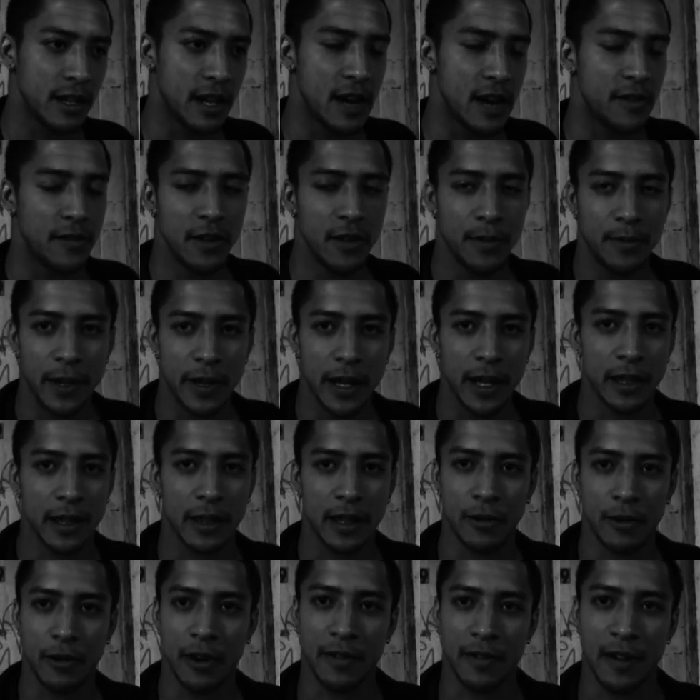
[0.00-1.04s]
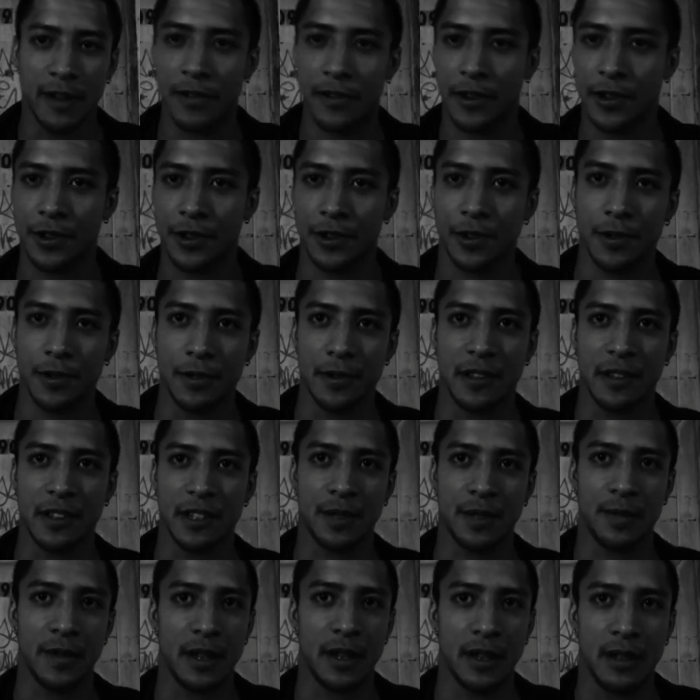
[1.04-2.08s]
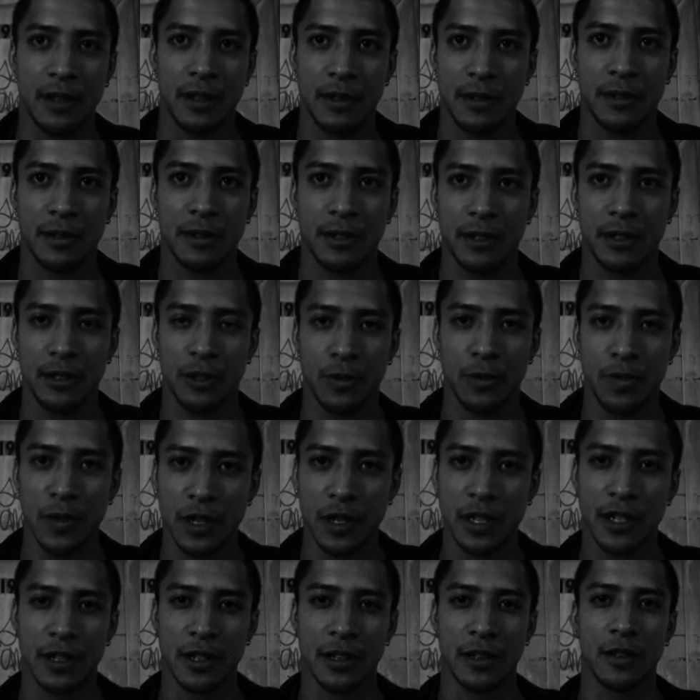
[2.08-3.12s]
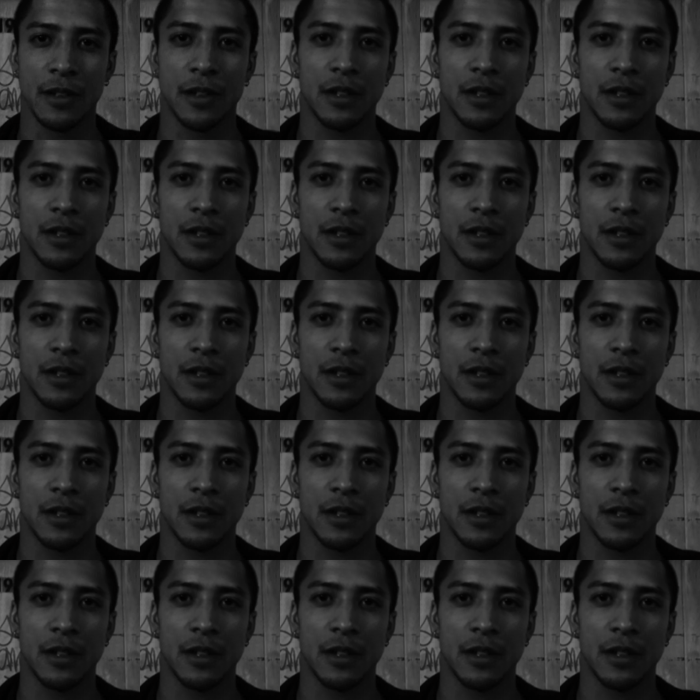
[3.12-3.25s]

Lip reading: every band that we've ever toured with has been super chill.